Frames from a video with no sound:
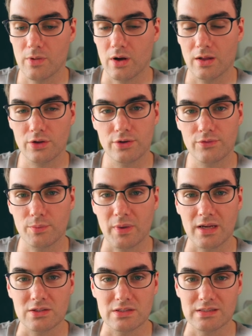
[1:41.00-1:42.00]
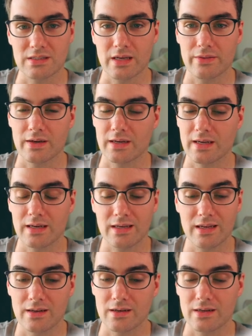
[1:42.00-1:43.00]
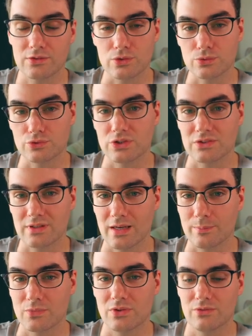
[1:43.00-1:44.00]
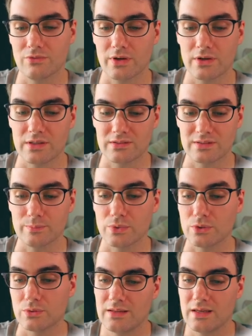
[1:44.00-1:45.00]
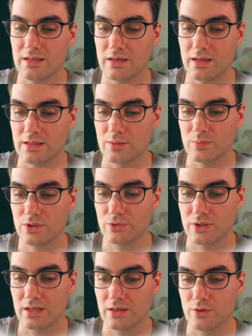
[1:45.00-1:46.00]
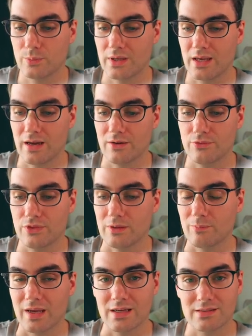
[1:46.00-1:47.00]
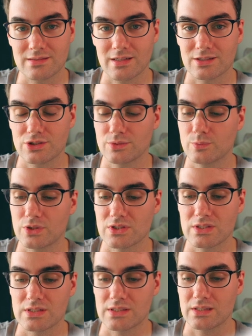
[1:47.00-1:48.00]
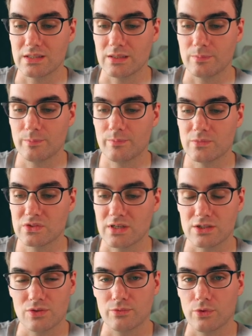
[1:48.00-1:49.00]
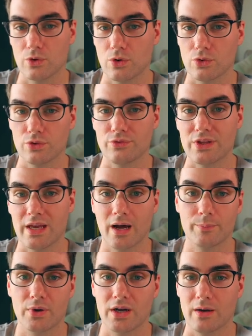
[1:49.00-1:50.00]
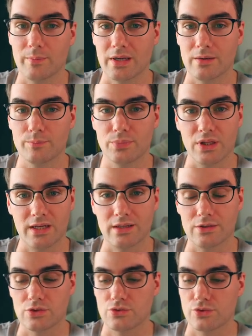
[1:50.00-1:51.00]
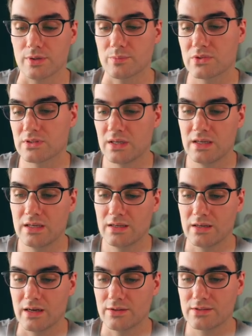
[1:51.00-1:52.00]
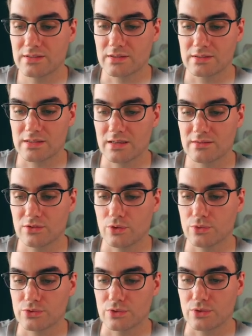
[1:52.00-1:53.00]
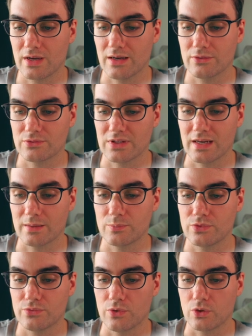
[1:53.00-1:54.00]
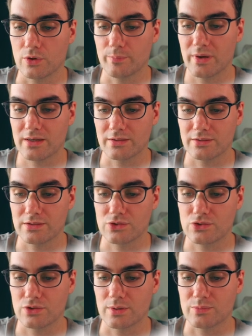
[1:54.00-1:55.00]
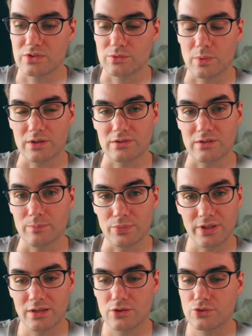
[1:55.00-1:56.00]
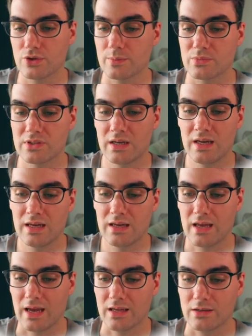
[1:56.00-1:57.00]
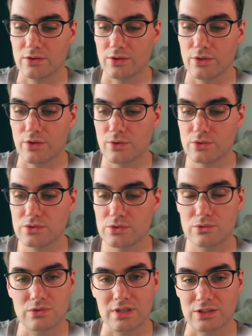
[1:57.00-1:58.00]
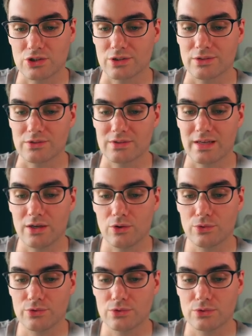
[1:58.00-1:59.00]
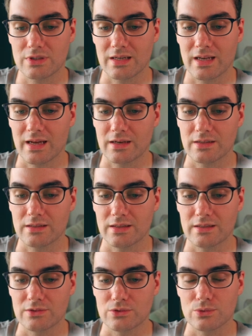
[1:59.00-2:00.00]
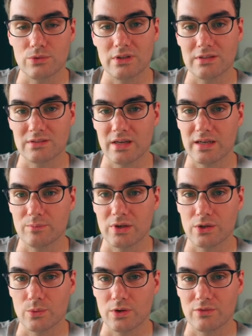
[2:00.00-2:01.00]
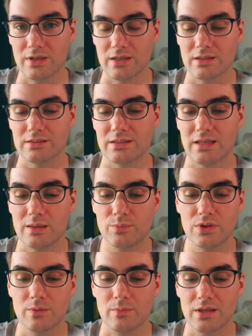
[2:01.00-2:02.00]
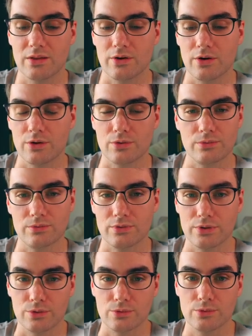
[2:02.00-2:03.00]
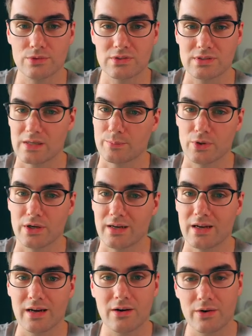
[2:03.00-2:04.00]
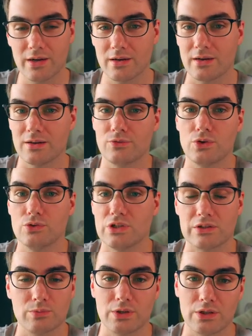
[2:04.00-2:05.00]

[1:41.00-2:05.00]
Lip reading: a lot of the pages together. And again, it's all just kept very simple. Then in the middle here, we have the main section, which is the section for all of the upcoming planned trips. Now, this does also have tabs for bucket list trips as well as completed trips. And those two sections, they also get added into the side menu over here to keep them in their own little separate area if you just want